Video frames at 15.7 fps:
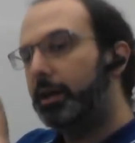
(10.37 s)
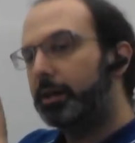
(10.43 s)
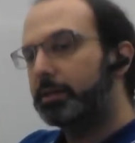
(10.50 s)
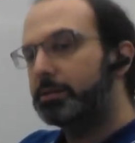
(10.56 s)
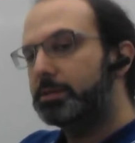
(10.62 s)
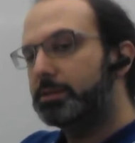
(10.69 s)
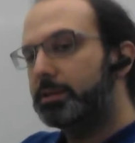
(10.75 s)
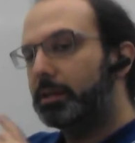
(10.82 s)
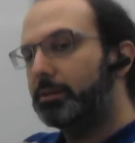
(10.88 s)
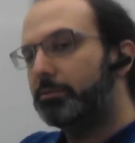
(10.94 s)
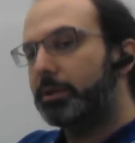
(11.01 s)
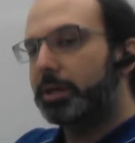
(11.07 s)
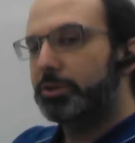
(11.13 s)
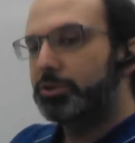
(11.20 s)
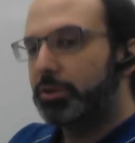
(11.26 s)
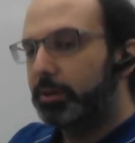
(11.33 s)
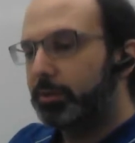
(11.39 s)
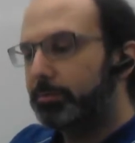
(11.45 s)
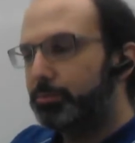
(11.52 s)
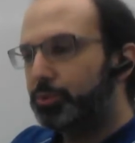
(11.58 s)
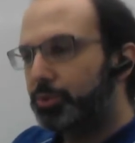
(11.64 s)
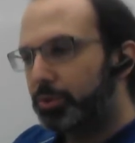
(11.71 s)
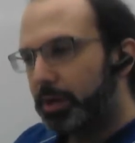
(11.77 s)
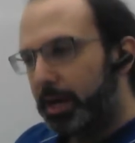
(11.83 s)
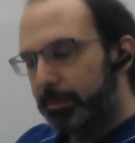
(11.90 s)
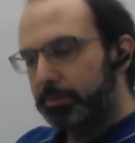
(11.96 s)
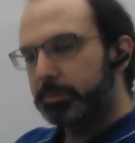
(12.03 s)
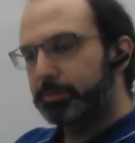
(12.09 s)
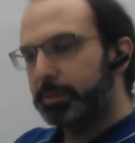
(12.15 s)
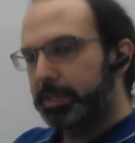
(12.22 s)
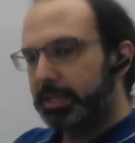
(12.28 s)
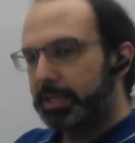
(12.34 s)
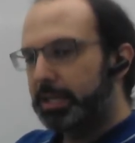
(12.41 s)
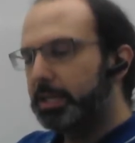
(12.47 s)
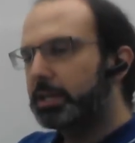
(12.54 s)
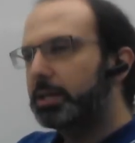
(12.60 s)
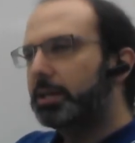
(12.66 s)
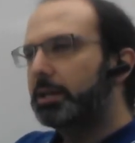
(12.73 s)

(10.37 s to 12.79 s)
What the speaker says: acceleration, probably